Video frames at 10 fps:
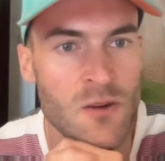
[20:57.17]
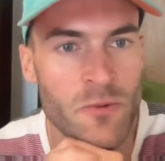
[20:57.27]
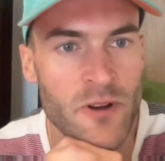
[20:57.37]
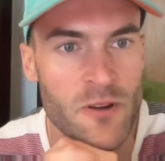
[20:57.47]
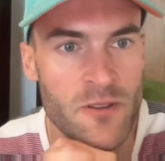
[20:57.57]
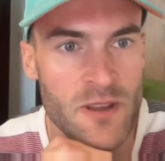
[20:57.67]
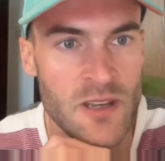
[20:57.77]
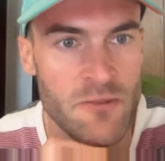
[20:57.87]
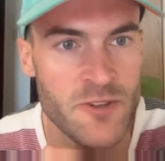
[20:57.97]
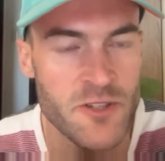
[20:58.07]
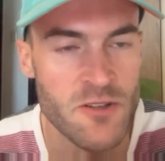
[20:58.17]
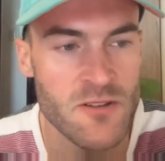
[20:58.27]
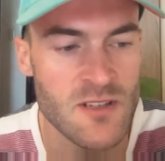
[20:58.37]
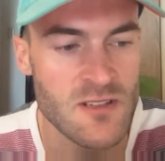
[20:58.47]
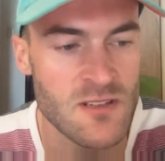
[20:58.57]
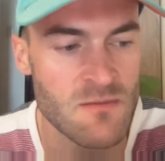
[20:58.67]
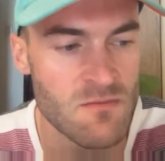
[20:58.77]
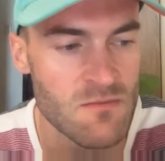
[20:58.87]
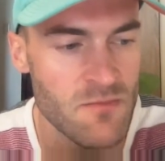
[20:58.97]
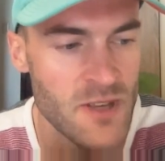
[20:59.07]
We know that it reduces
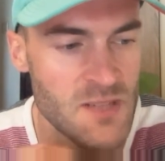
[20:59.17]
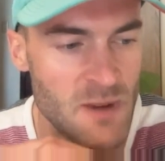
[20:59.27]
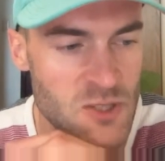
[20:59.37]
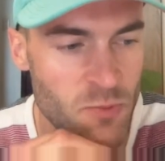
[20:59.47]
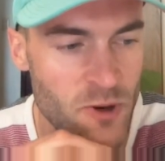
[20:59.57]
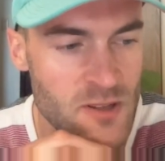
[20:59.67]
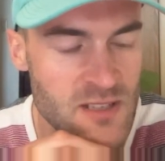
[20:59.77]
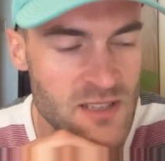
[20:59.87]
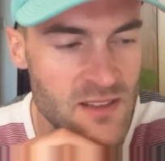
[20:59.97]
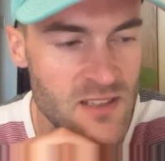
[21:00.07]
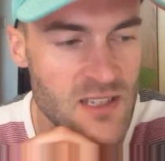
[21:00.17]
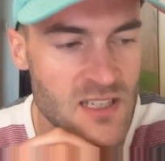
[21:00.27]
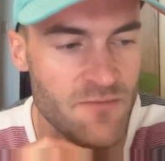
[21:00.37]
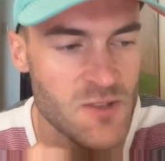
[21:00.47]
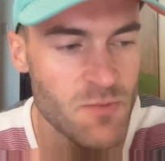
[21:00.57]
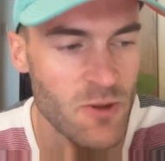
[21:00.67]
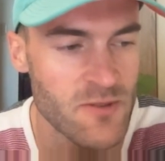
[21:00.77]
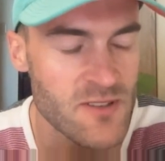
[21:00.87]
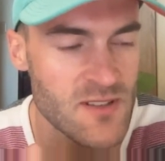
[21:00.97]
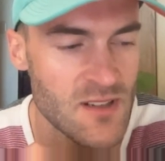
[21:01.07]
mixed muscle protein synthesis in
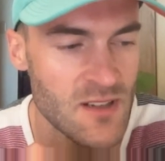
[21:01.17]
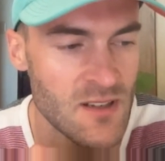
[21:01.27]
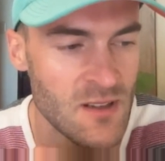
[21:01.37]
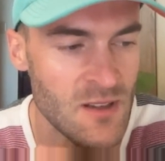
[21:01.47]
response to